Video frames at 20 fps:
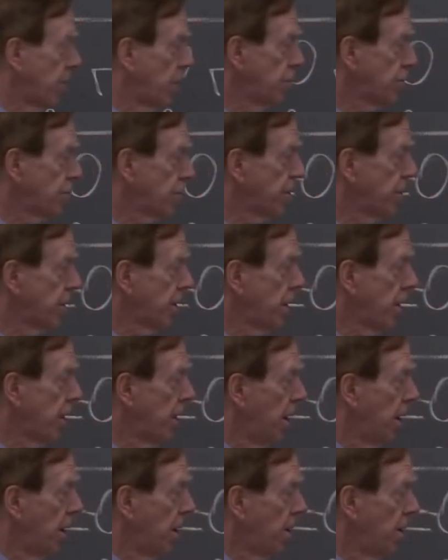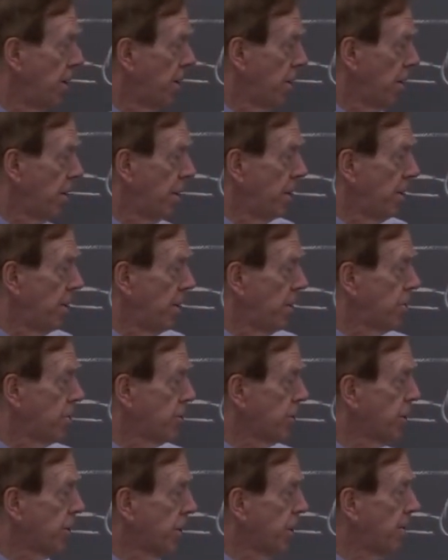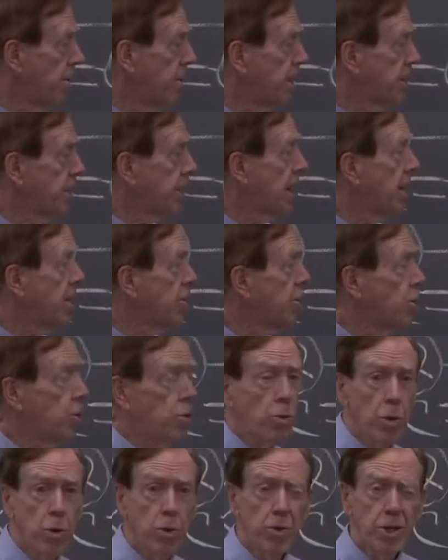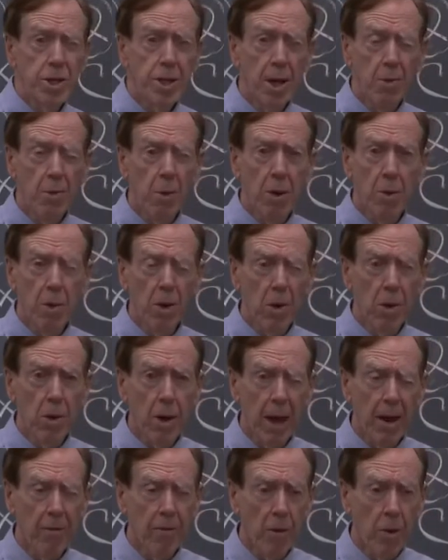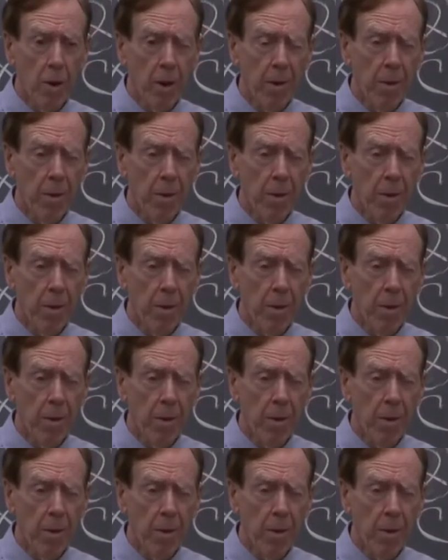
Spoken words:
Those are the missing 2 roots that we were looking for.